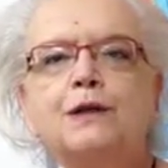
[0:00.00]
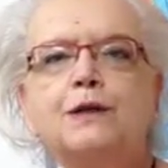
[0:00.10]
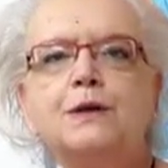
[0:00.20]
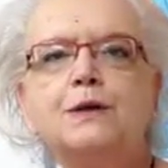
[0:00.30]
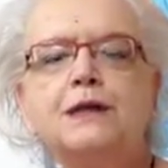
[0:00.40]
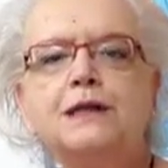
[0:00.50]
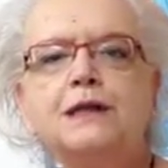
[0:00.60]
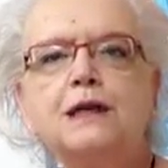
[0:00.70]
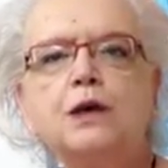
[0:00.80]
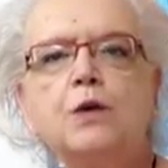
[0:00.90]
to
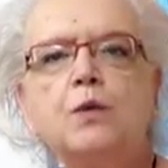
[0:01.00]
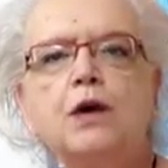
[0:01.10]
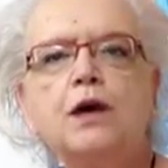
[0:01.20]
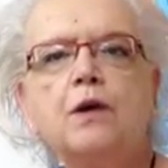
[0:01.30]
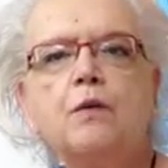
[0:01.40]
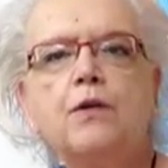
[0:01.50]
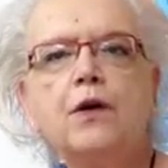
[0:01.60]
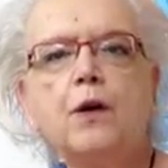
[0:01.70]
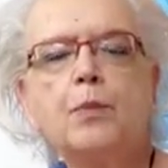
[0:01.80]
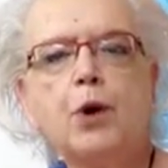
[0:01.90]
continue working with
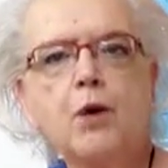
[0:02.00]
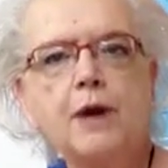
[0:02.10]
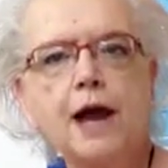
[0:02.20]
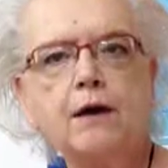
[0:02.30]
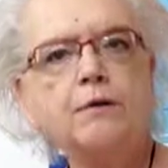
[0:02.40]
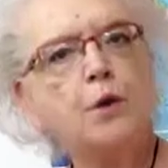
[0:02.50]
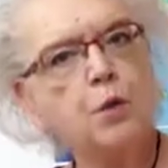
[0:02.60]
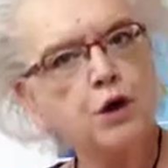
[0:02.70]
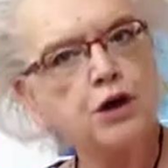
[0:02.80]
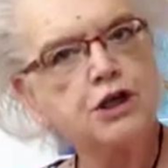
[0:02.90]
our pronoun
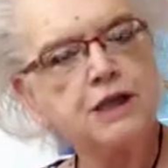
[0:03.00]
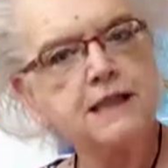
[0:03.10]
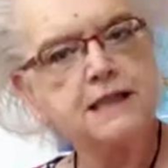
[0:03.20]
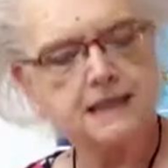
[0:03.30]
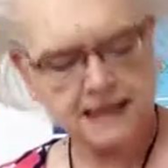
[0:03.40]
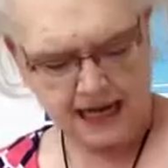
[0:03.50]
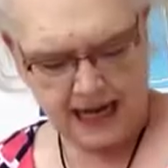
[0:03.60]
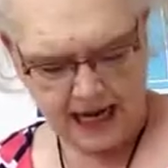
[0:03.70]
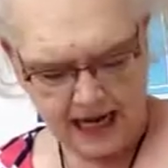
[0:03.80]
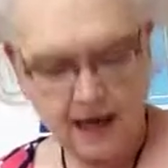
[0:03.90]
worksheets
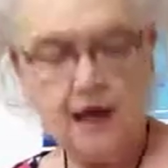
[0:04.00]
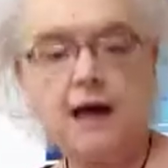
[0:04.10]
today,